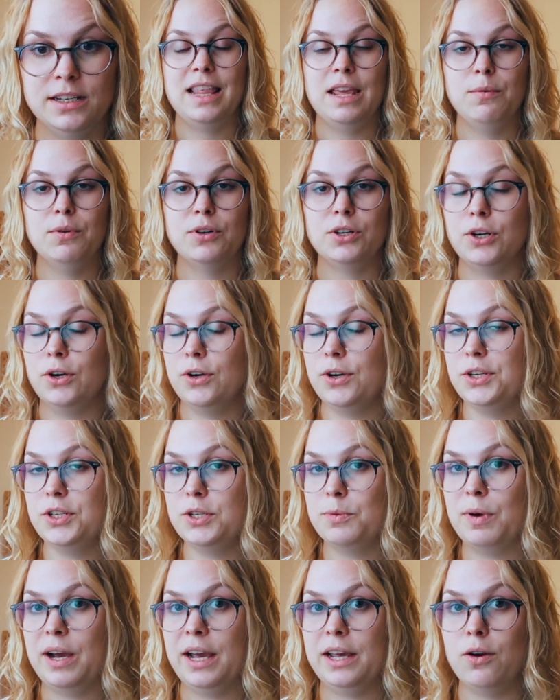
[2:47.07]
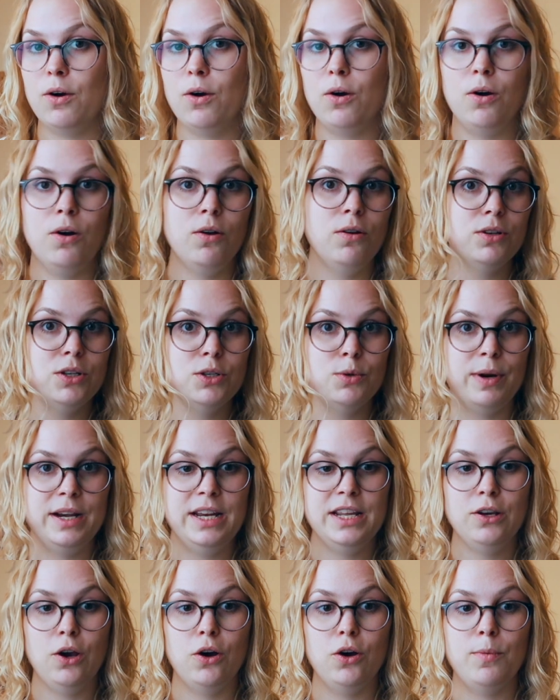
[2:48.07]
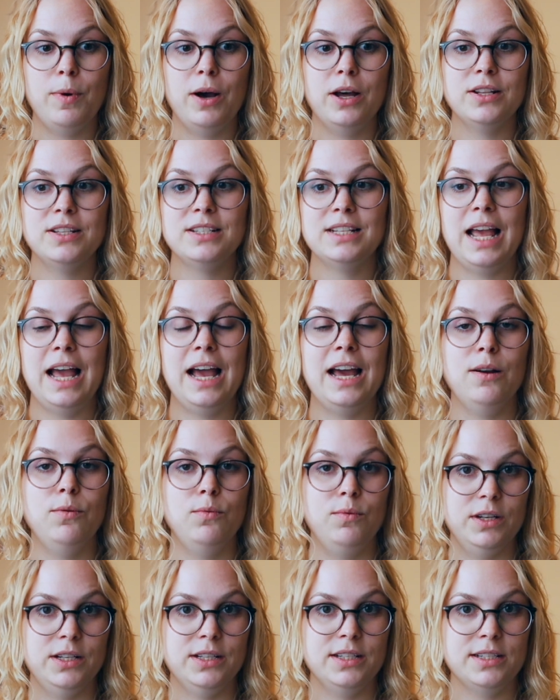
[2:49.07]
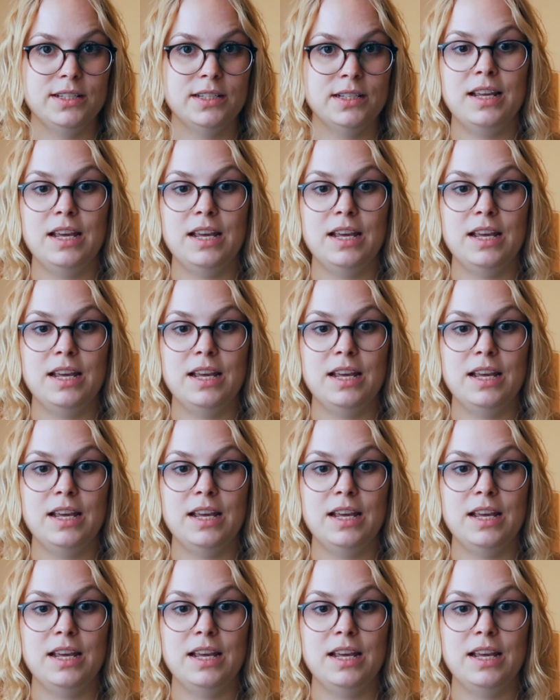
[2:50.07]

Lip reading: They were going to buy all 20 cobots at once.